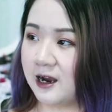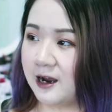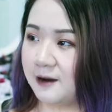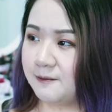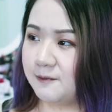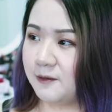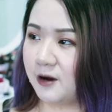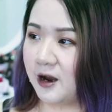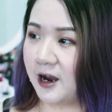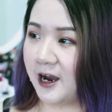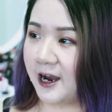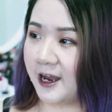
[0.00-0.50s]

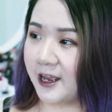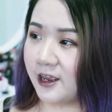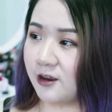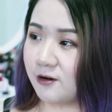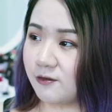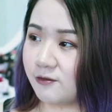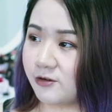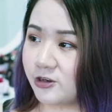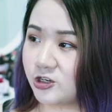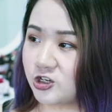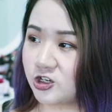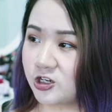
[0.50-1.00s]

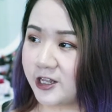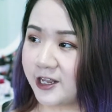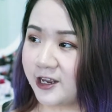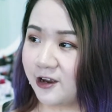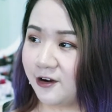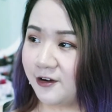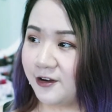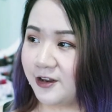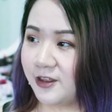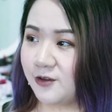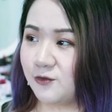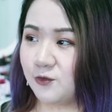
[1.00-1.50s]
I
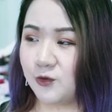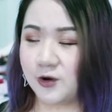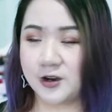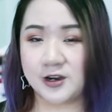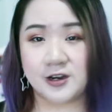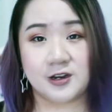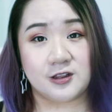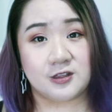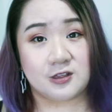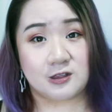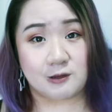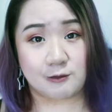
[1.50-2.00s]
originally only
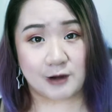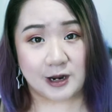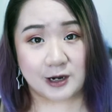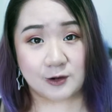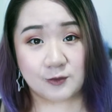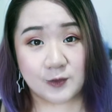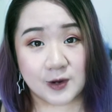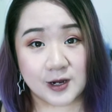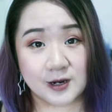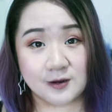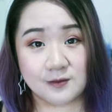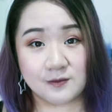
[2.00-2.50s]
wanted the
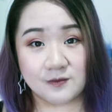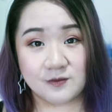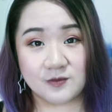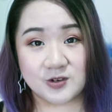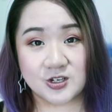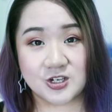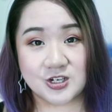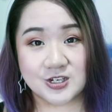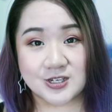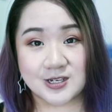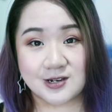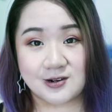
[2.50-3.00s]
red one,
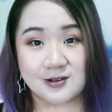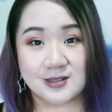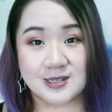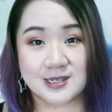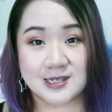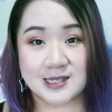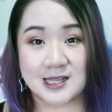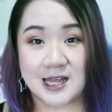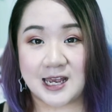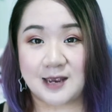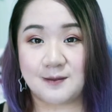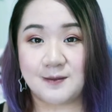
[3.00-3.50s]
which is called
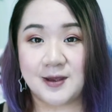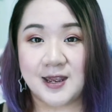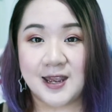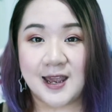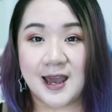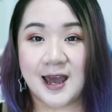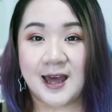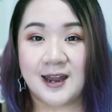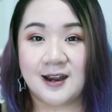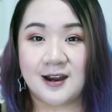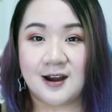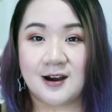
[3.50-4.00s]
Slay
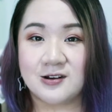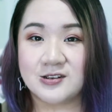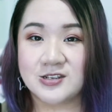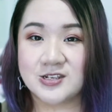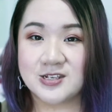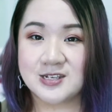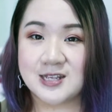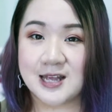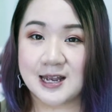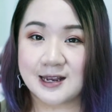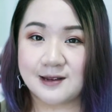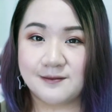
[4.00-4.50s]
Me, and I
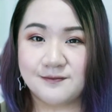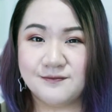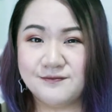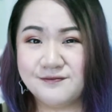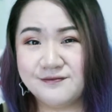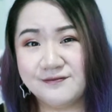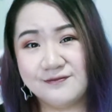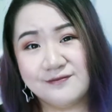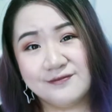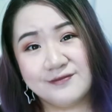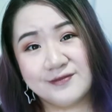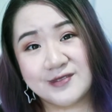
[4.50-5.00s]
was just like,
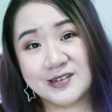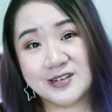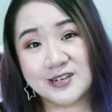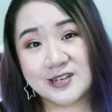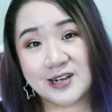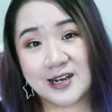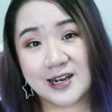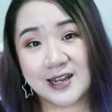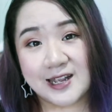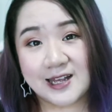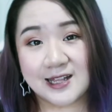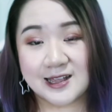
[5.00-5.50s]

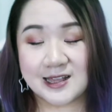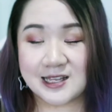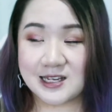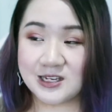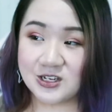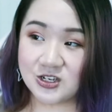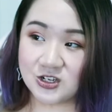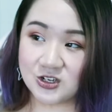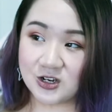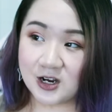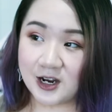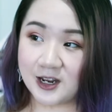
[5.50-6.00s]
should I get
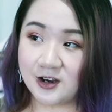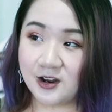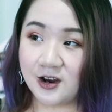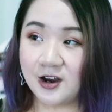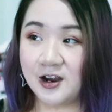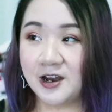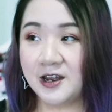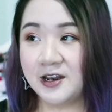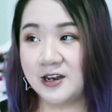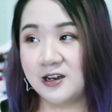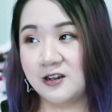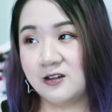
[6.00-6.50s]
this, should I
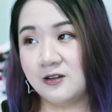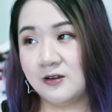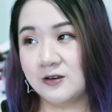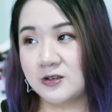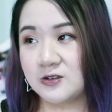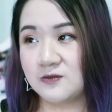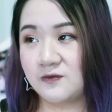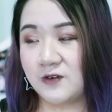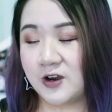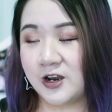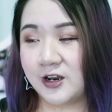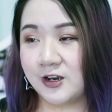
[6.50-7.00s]
not?
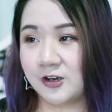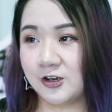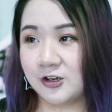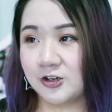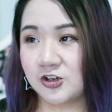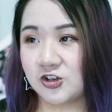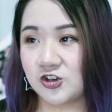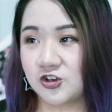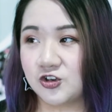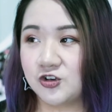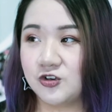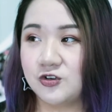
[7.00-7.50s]
Looks very
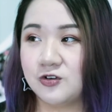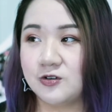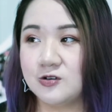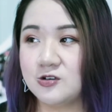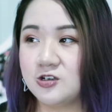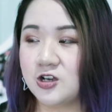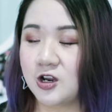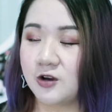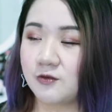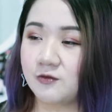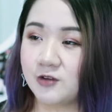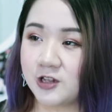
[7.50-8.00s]
neutral,
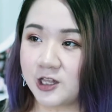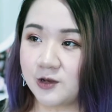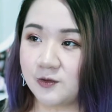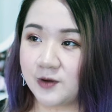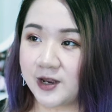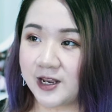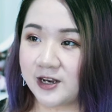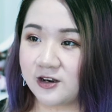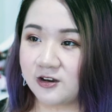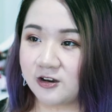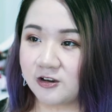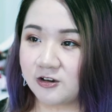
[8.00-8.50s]
don't really
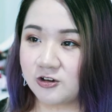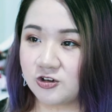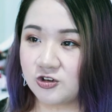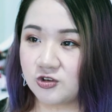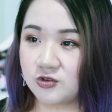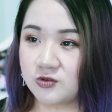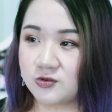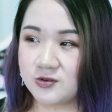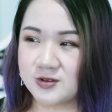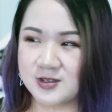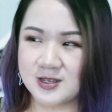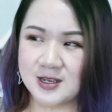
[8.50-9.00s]
wear
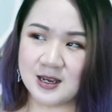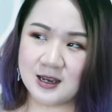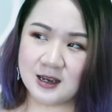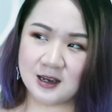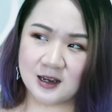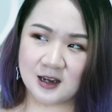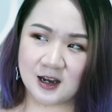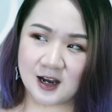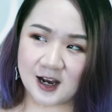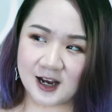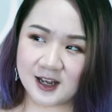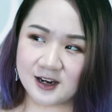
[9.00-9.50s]
neutrals.
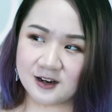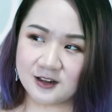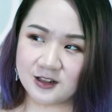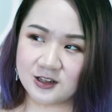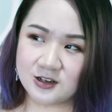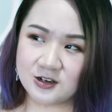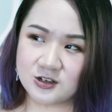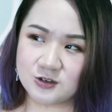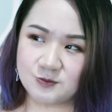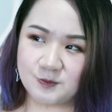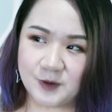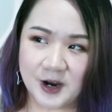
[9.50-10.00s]
Kind of
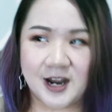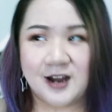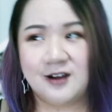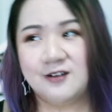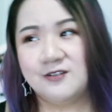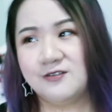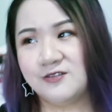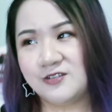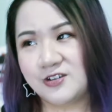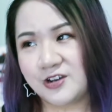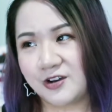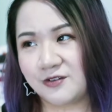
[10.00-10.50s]
looks
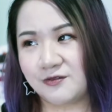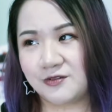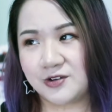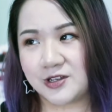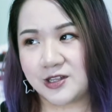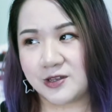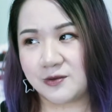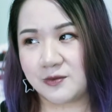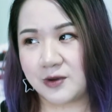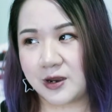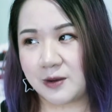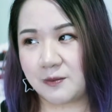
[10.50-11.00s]
brown, don't
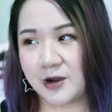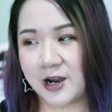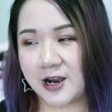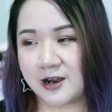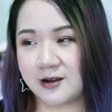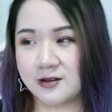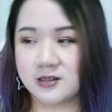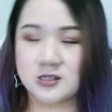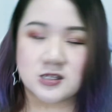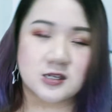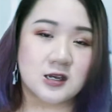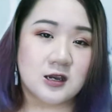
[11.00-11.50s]
really wear
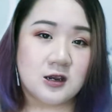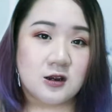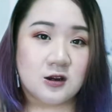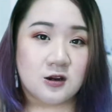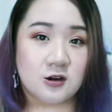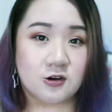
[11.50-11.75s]
browns.